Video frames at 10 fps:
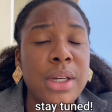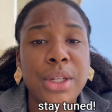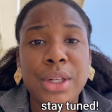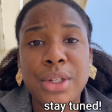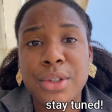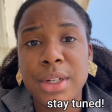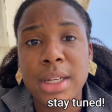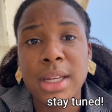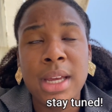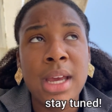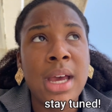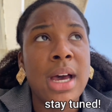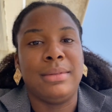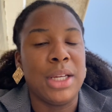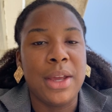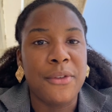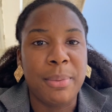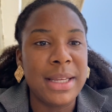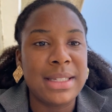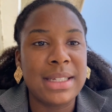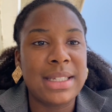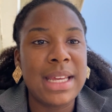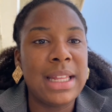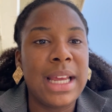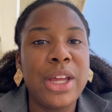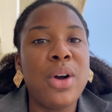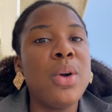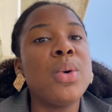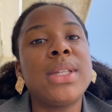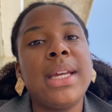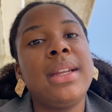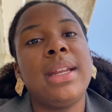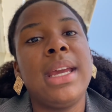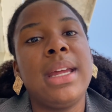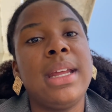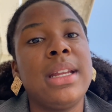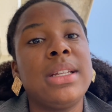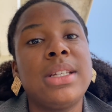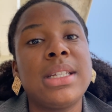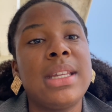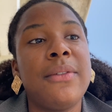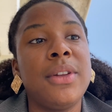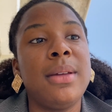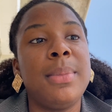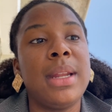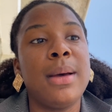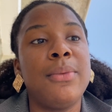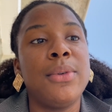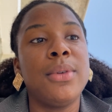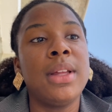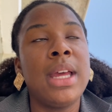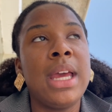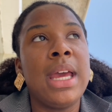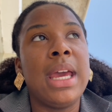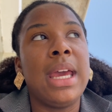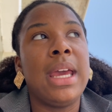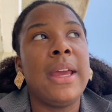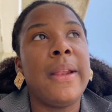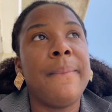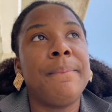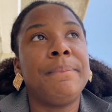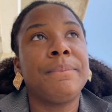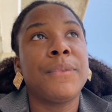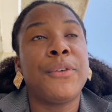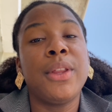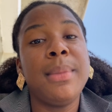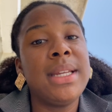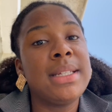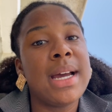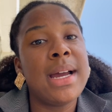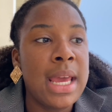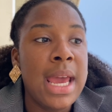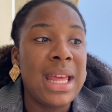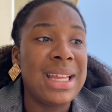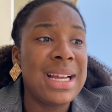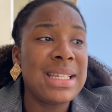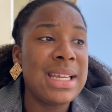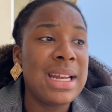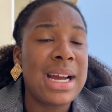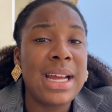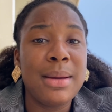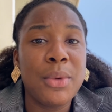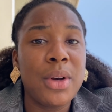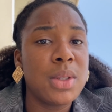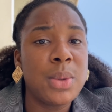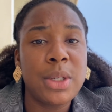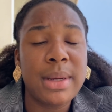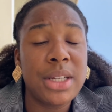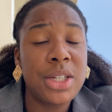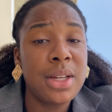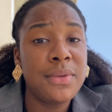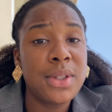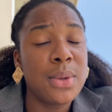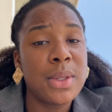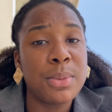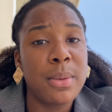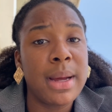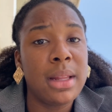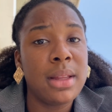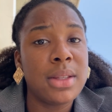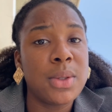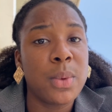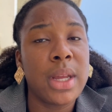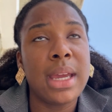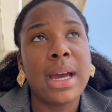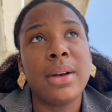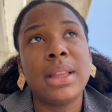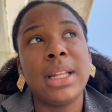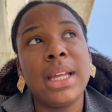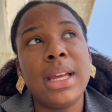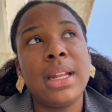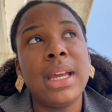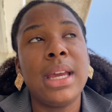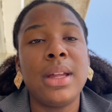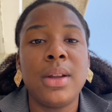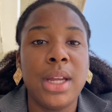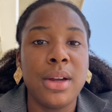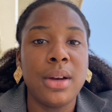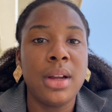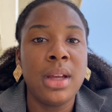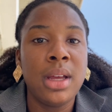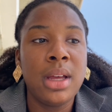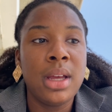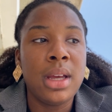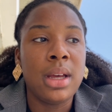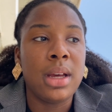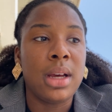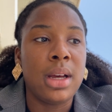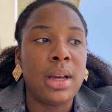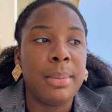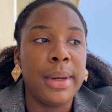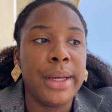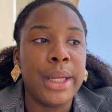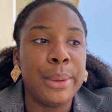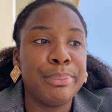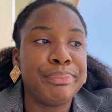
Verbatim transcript: industry looking for places to stay like it all goes hand in hand and it's just definitely been helpful and for the meantime and like i said i am going to switch my shift so it's more balanced working out at the land and here uh, but